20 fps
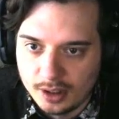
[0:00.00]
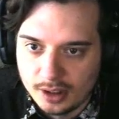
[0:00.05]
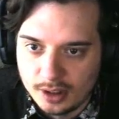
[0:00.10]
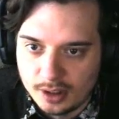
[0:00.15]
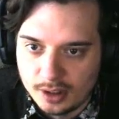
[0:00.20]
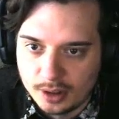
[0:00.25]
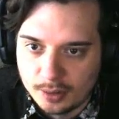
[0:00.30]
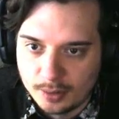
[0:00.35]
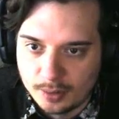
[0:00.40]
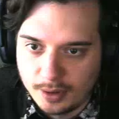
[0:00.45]

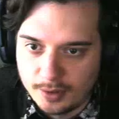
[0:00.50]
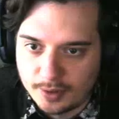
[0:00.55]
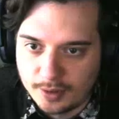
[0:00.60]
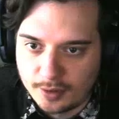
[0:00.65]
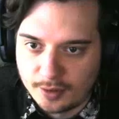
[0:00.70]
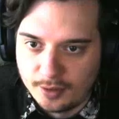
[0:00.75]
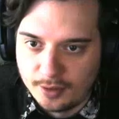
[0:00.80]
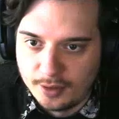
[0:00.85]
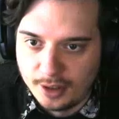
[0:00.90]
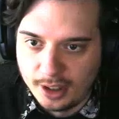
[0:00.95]
We have our
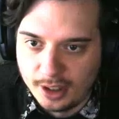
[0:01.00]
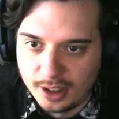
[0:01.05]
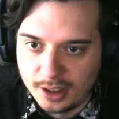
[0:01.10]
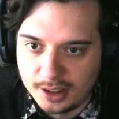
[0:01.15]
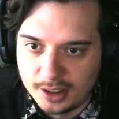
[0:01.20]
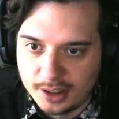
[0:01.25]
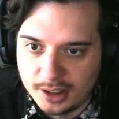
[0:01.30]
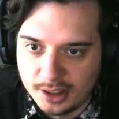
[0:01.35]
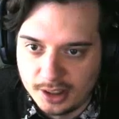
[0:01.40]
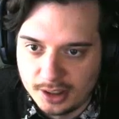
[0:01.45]
fill light
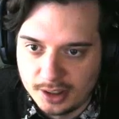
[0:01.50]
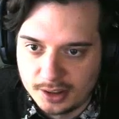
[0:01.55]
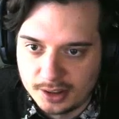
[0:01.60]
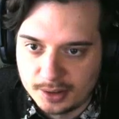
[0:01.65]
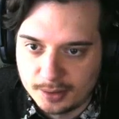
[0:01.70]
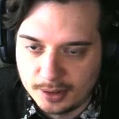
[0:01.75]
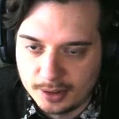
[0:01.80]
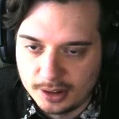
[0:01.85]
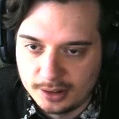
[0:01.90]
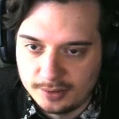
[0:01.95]
here as
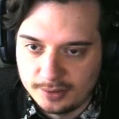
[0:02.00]
well.